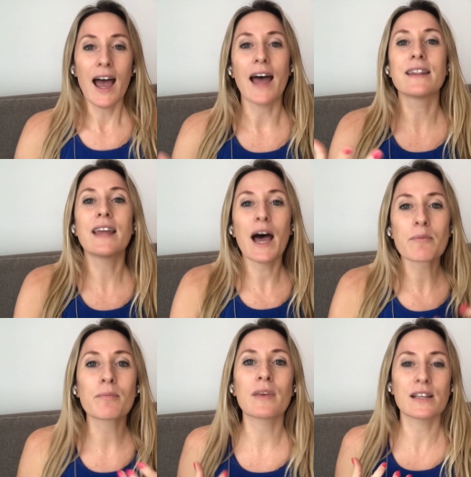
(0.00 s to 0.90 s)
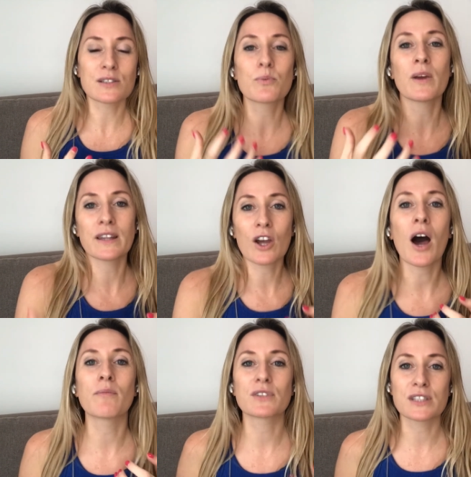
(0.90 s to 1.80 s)
And that is when the
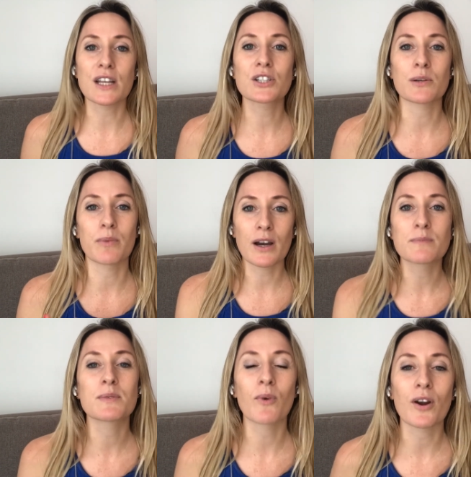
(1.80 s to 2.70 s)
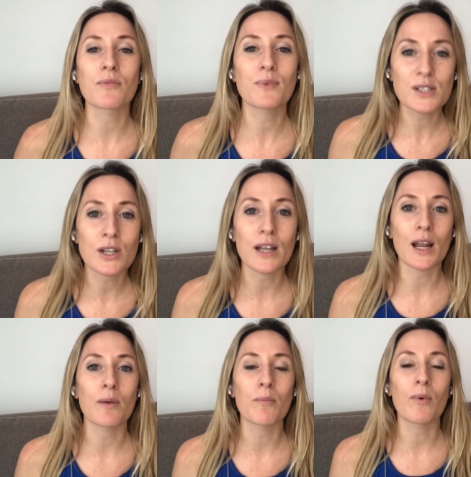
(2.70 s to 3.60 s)
conversation becomes more efficient
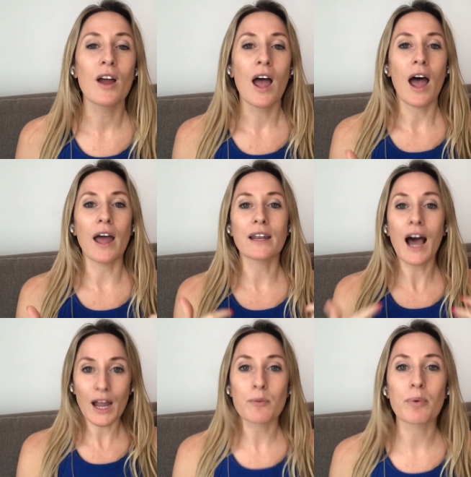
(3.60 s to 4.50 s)
and, and higher